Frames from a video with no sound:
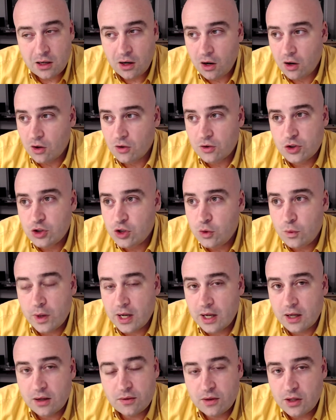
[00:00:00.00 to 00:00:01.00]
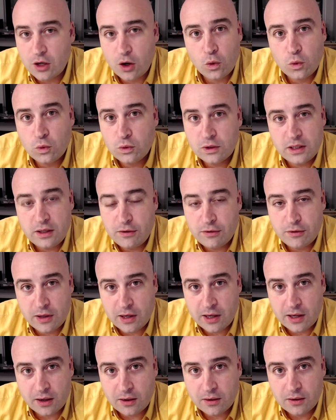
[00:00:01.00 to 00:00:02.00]
are doing the only
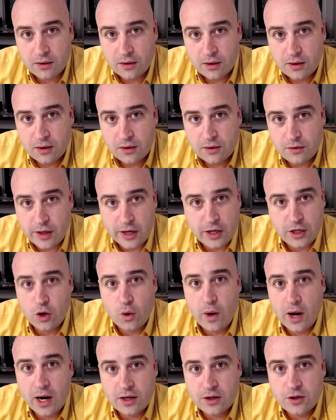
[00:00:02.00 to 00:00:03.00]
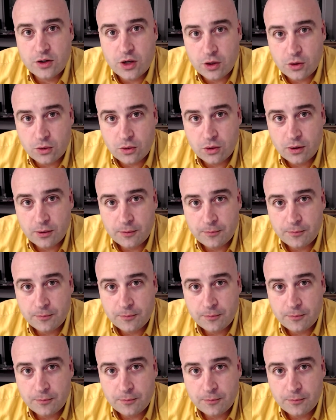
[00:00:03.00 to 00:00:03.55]
thing they know how to do.